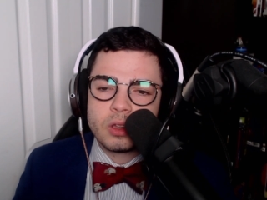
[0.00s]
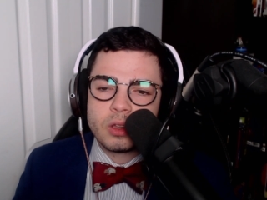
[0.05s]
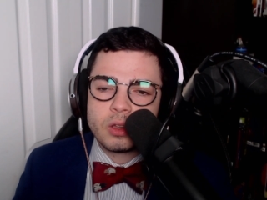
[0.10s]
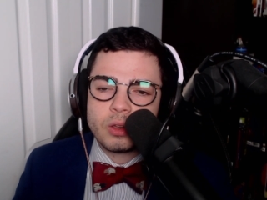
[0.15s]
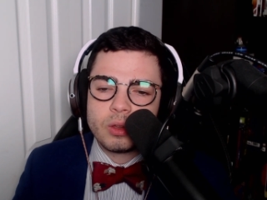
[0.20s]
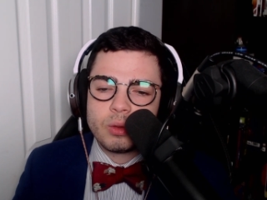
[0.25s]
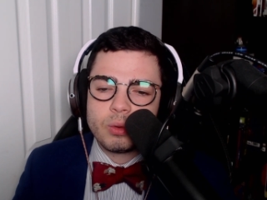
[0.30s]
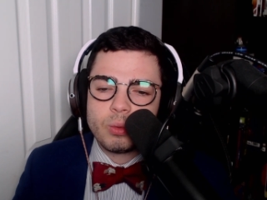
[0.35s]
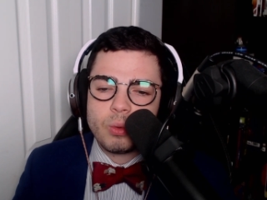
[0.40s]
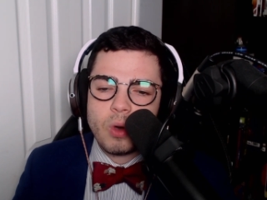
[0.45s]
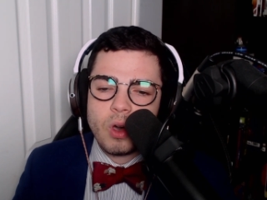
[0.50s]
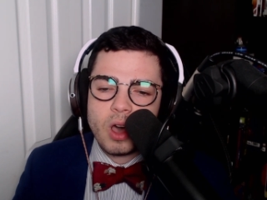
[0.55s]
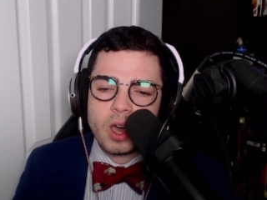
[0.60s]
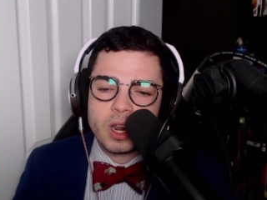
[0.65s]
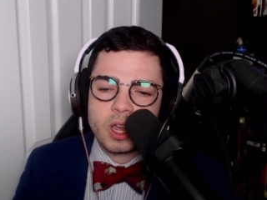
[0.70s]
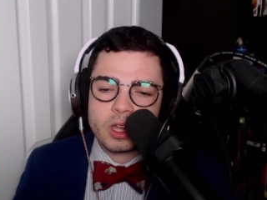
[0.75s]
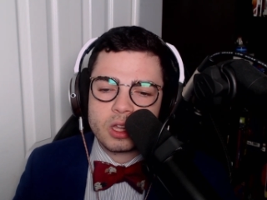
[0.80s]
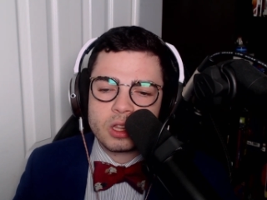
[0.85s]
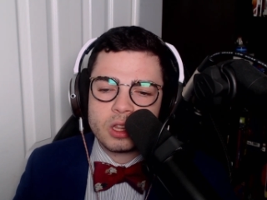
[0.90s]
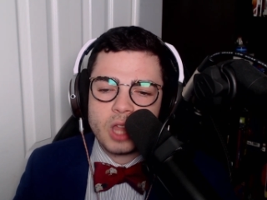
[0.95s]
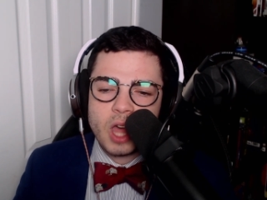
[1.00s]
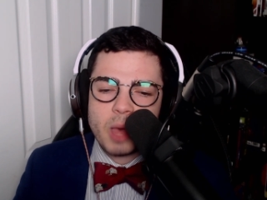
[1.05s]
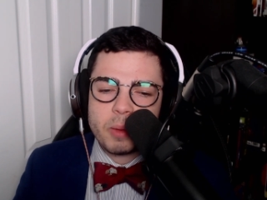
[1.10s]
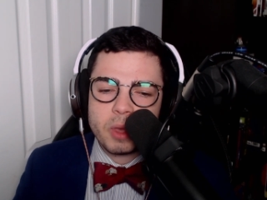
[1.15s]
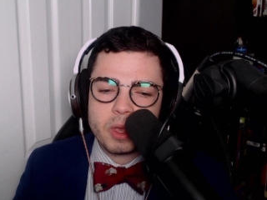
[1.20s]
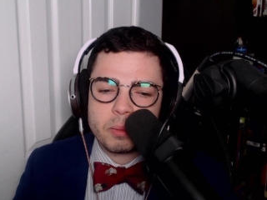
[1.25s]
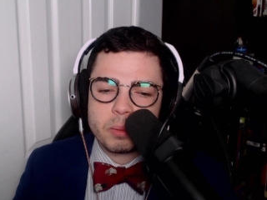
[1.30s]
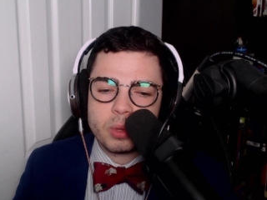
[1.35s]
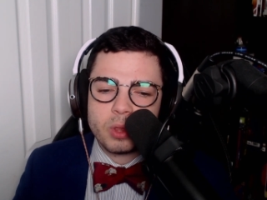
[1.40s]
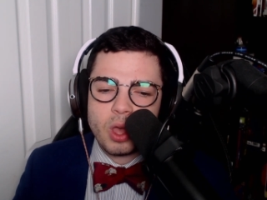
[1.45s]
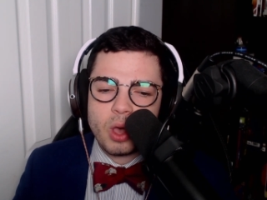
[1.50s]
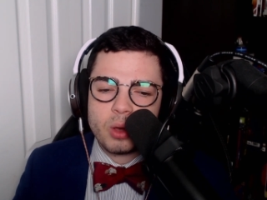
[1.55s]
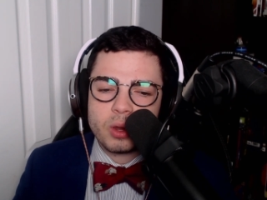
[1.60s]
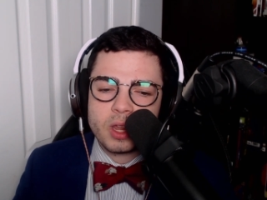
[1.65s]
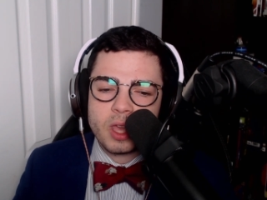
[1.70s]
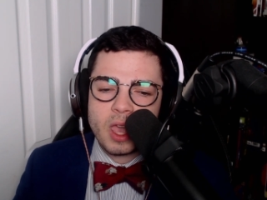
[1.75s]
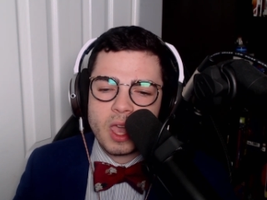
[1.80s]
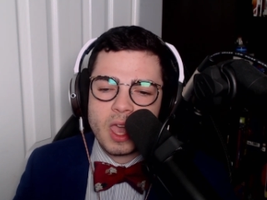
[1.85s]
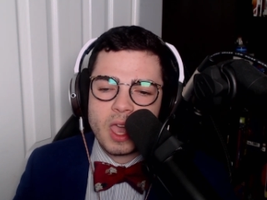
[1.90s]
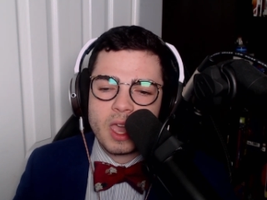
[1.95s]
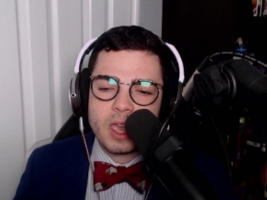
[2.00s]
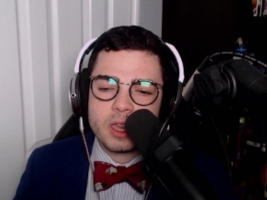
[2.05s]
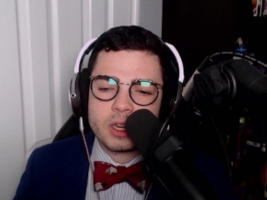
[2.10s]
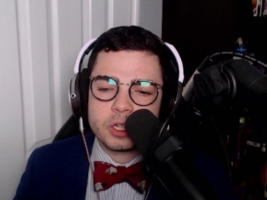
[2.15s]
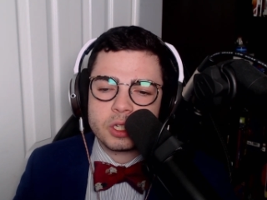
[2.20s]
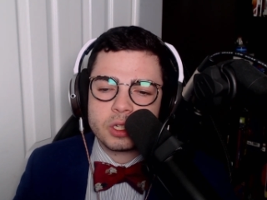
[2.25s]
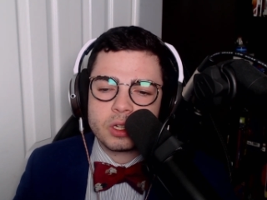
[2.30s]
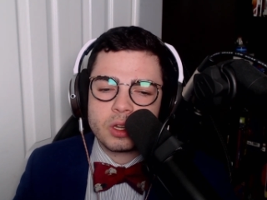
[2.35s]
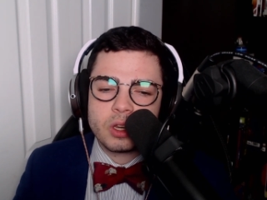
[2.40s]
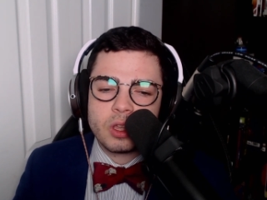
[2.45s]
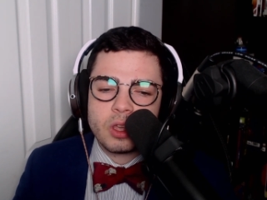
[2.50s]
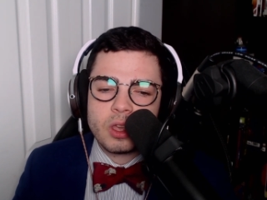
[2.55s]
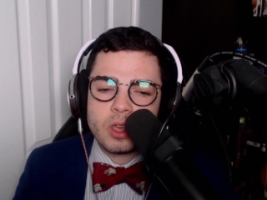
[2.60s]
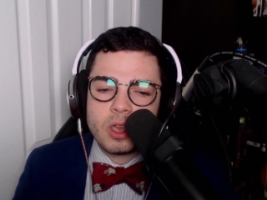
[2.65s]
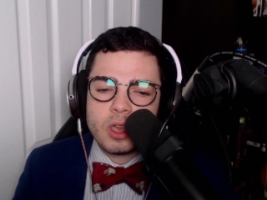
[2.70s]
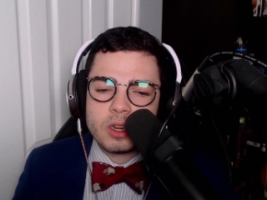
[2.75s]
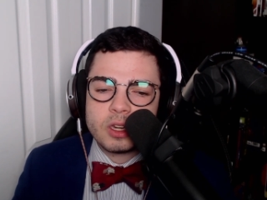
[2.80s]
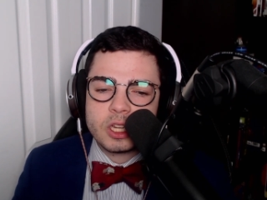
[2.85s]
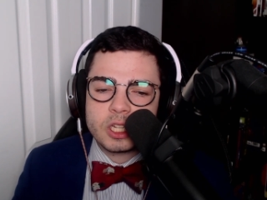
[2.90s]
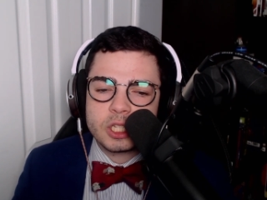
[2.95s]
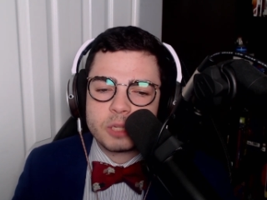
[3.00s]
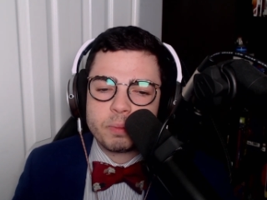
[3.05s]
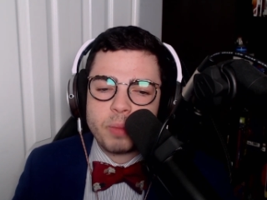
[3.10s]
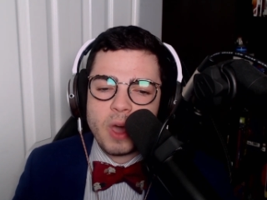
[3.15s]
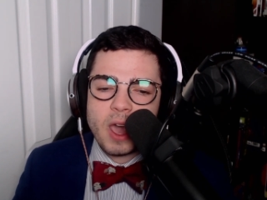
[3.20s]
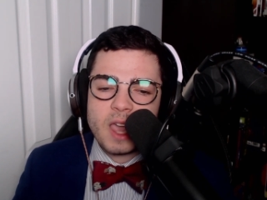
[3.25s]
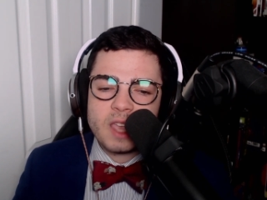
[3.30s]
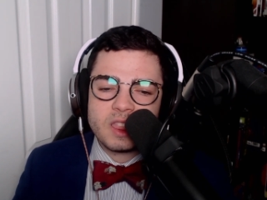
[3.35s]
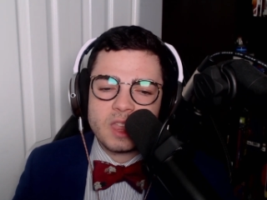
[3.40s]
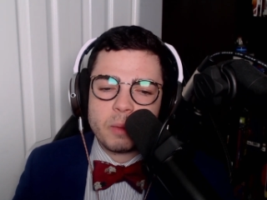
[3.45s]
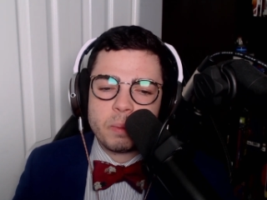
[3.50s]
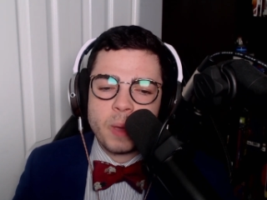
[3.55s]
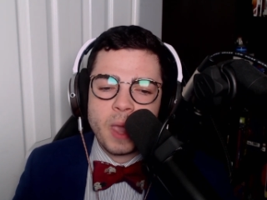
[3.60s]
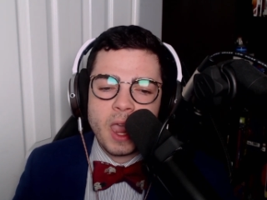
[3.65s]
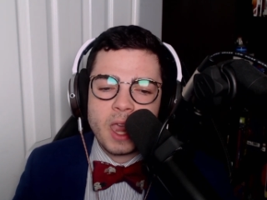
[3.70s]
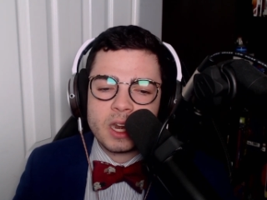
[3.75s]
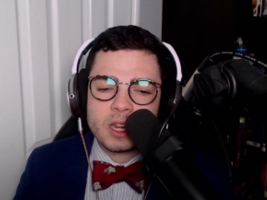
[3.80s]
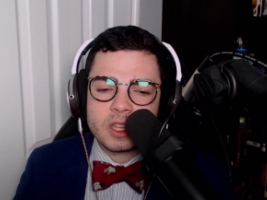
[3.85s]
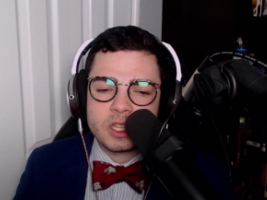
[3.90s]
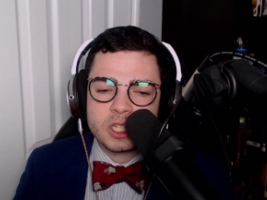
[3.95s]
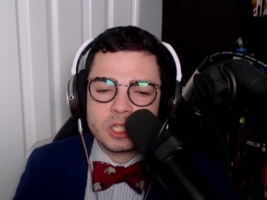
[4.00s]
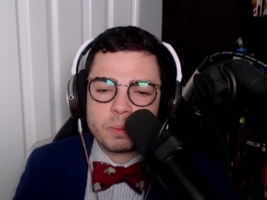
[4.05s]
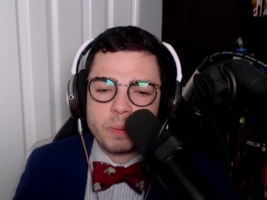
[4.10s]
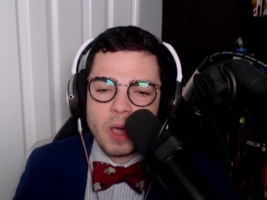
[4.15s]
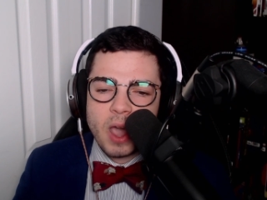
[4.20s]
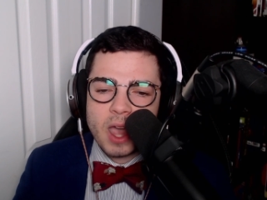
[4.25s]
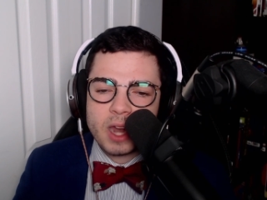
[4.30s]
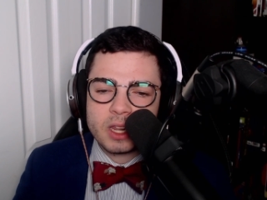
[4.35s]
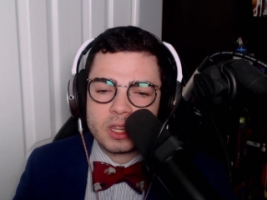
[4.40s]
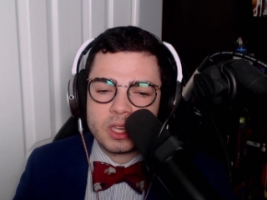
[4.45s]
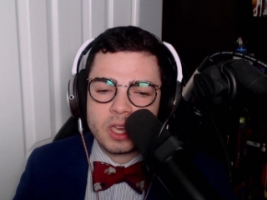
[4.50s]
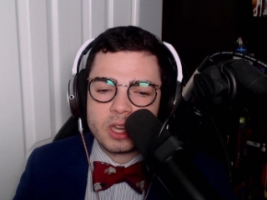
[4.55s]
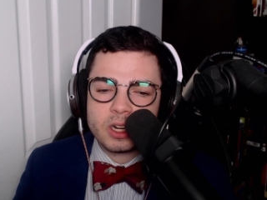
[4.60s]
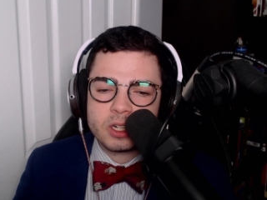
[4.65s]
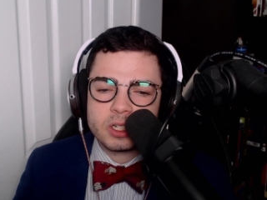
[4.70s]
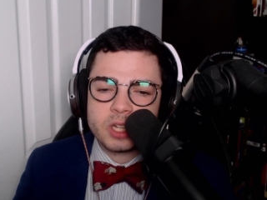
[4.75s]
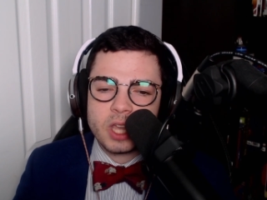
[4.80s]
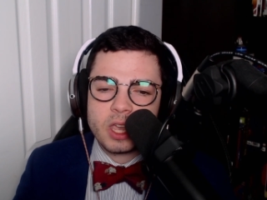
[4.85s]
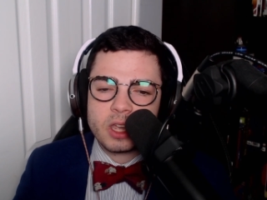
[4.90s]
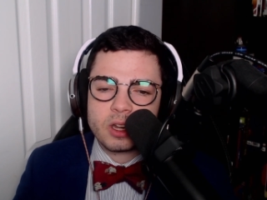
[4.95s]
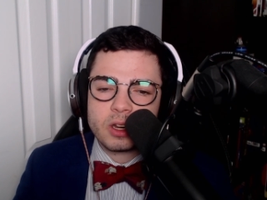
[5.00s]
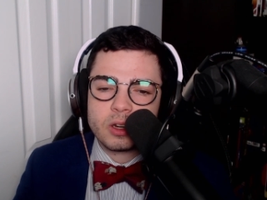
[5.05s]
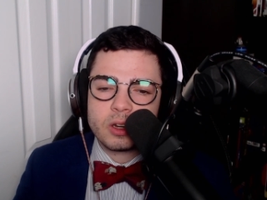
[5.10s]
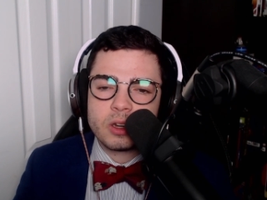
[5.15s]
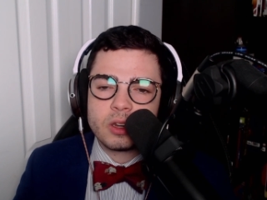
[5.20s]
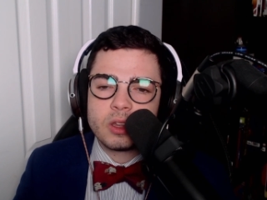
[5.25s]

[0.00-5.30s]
What a clubbing blow to Edge. Despite the pain in the spine of the Undertaker.